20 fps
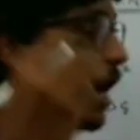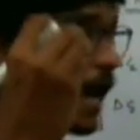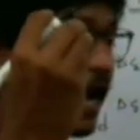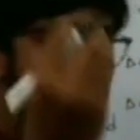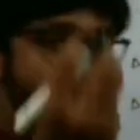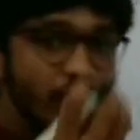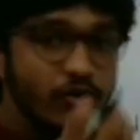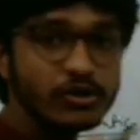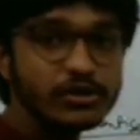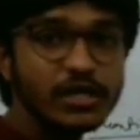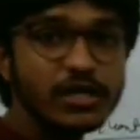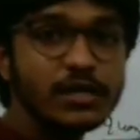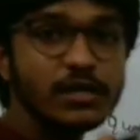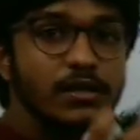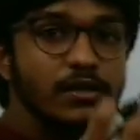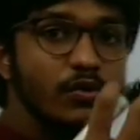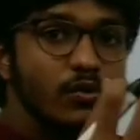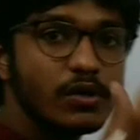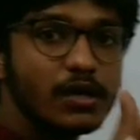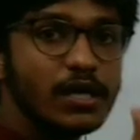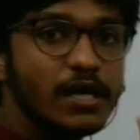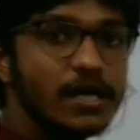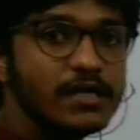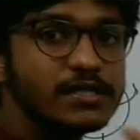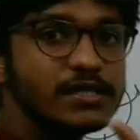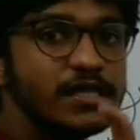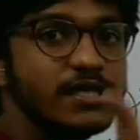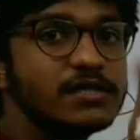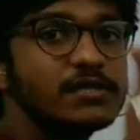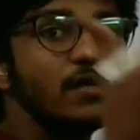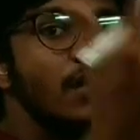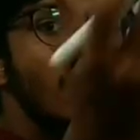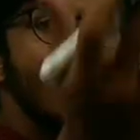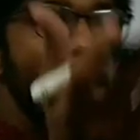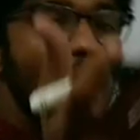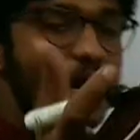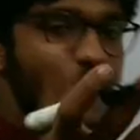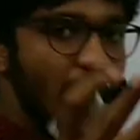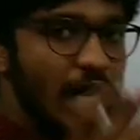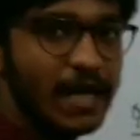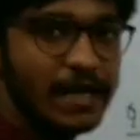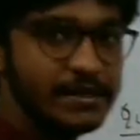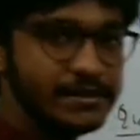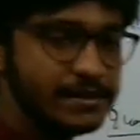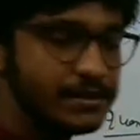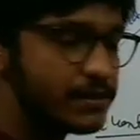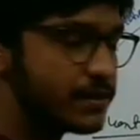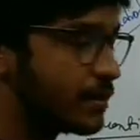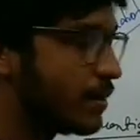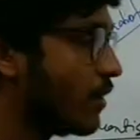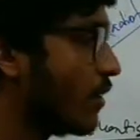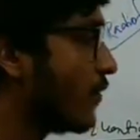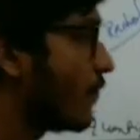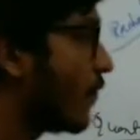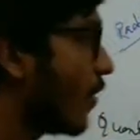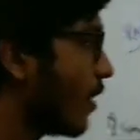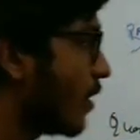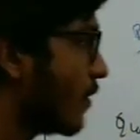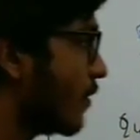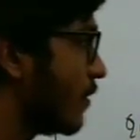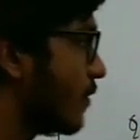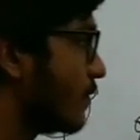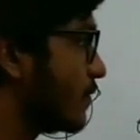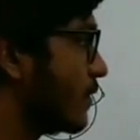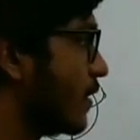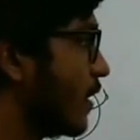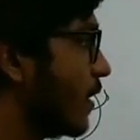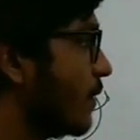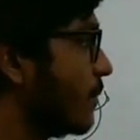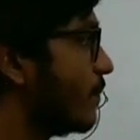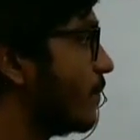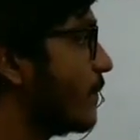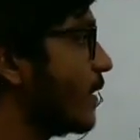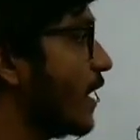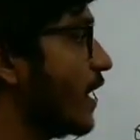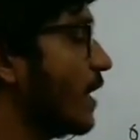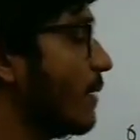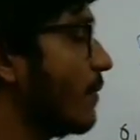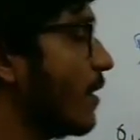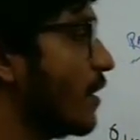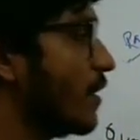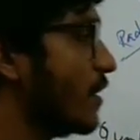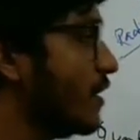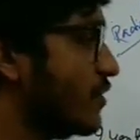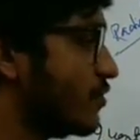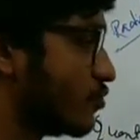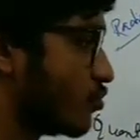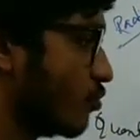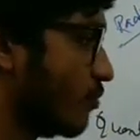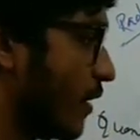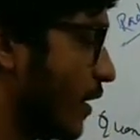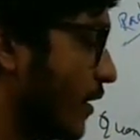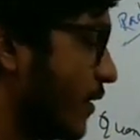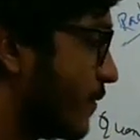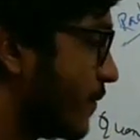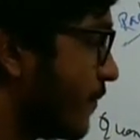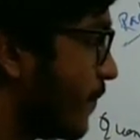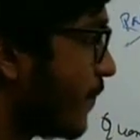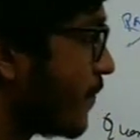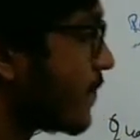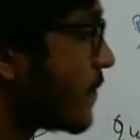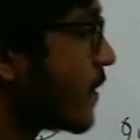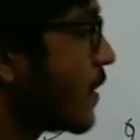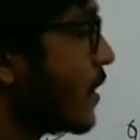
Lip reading: hydrogen nucleus is analyzed for the NMR instrument.